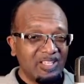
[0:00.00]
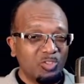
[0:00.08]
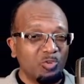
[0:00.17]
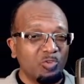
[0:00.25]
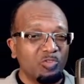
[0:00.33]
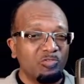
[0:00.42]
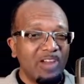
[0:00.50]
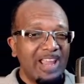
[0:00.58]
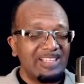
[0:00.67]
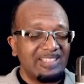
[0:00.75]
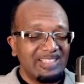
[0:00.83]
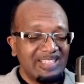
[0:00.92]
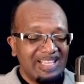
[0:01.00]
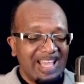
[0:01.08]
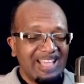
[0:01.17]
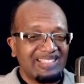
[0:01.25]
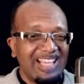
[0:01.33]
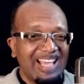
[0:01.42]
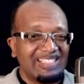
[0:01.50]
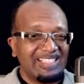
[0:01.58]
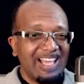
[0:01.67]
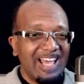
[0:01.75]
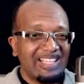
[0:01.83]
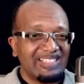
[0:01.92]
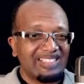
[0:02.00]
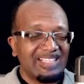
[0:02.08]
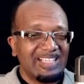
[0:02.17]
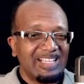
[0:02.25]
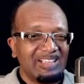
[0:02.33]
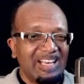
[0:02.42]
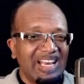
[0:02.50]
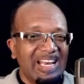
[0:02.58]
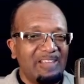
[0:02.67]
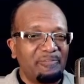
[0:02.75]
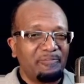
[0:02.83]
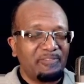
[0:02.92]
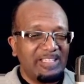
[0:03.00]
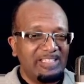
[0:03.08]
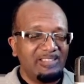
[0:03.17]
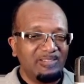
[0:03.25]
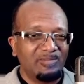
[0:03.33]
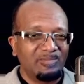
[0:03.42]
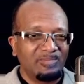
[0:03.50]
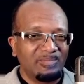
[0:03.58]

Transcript: So Christ has, has, has lifted,